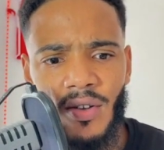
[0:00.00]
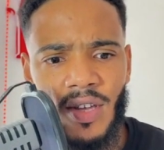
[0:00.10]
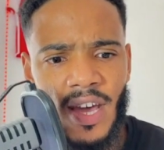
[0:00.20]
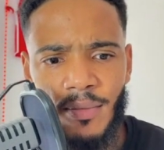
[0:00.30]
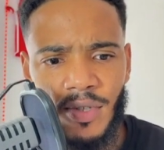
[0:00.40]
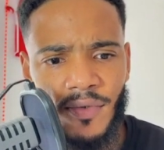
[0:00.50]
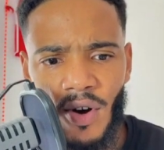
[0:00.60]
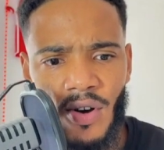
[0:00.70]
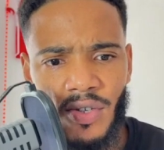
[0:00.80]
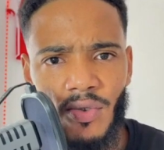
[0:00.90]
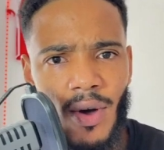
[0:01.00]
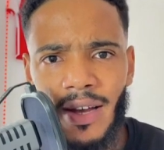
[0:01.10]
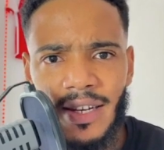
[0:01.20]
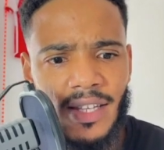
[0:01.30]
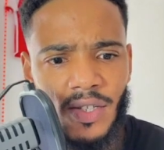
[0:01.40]
games for Arsenal, at
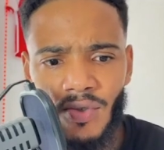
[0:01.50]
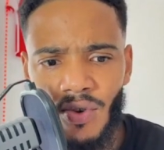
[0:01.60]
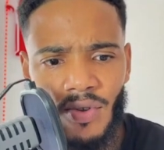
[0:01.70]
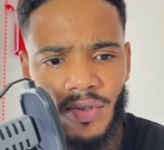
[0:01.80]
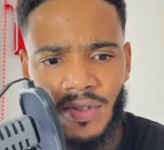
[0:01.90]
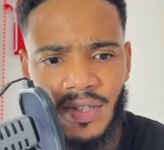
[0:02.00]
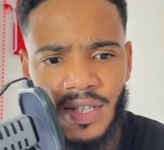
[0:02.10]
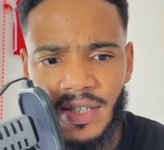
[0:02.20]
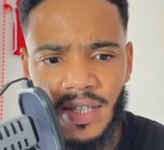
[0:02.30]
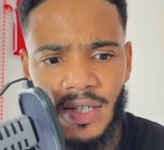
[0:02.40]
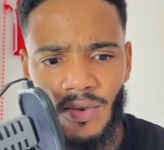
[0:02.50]
least not this season,